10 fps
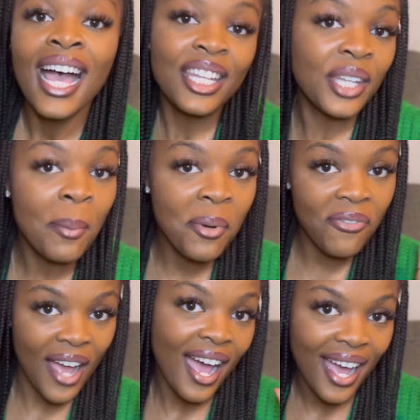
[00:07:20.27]
Number
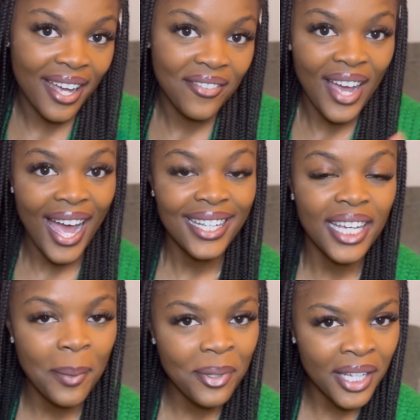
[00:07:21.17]
5, I
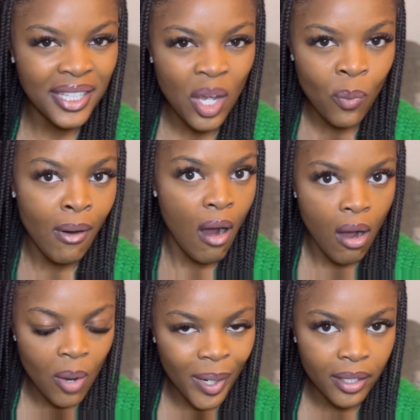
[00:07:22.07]
can't believe that we're
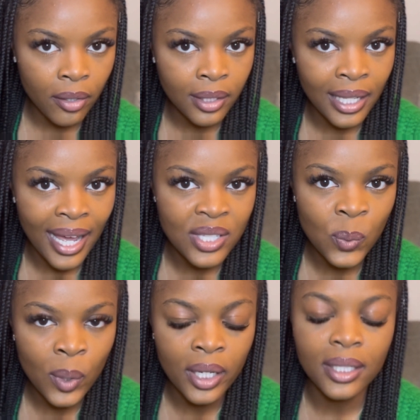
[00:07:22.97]
already on the last
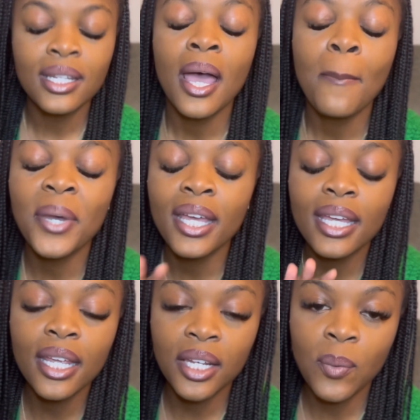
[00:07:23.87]
one. But
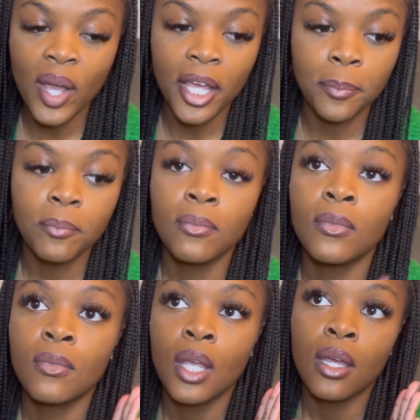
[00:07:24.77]
anyway,
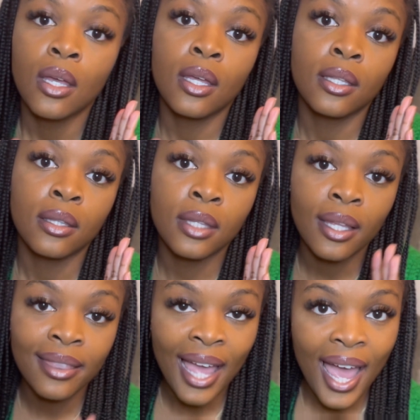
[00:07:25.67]
the
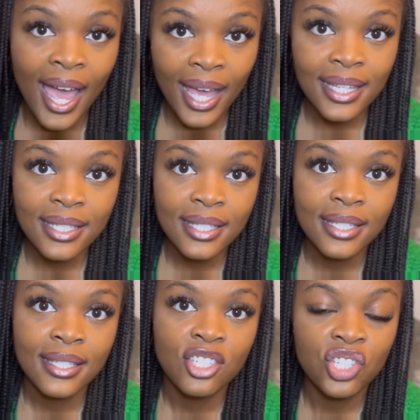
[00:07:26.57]

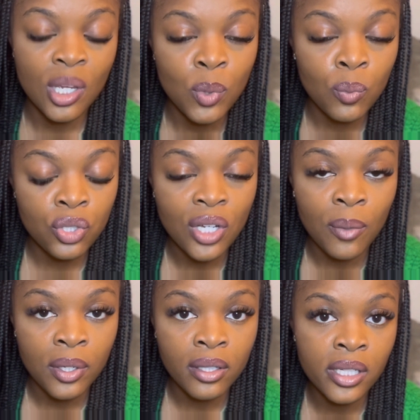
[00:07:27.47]
last gem in which I
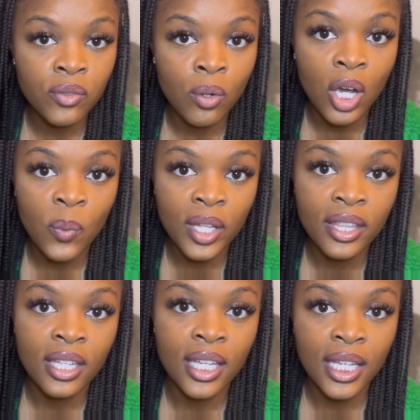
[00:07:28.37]
want to leave you all
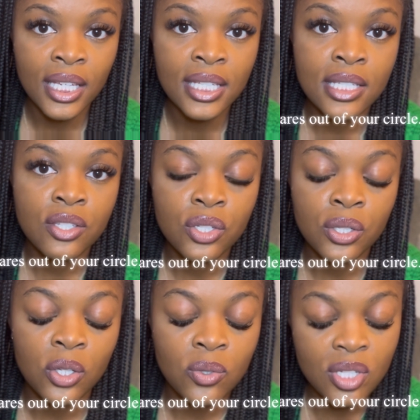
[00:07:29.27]
with is
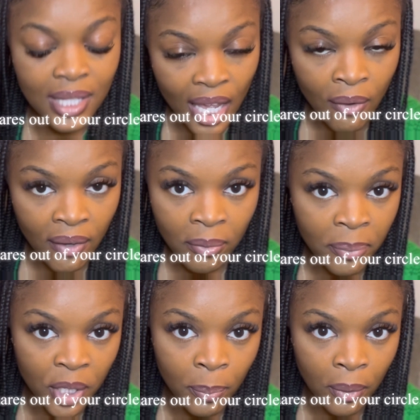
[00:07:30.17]
to stay away from
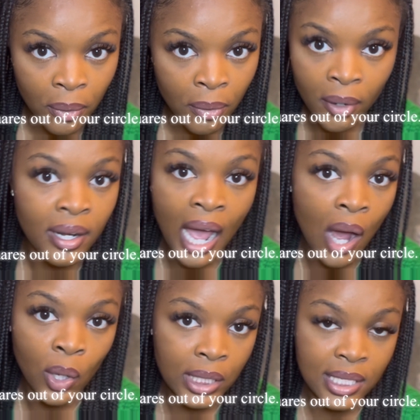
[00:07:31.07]
people who are
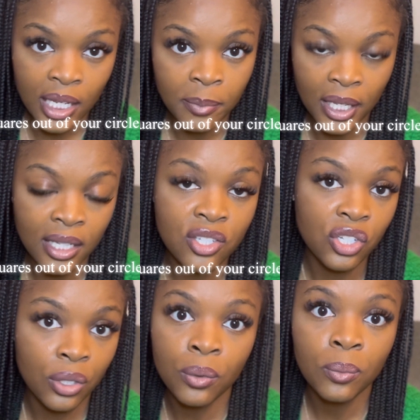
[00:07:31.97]
not on the same thing as
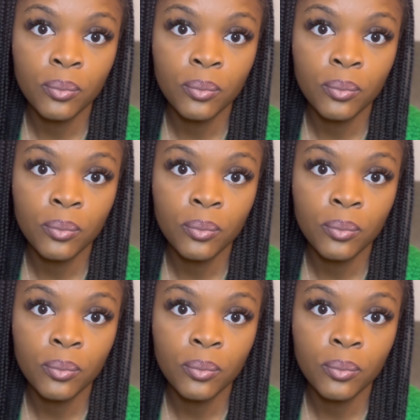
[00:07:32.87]
you.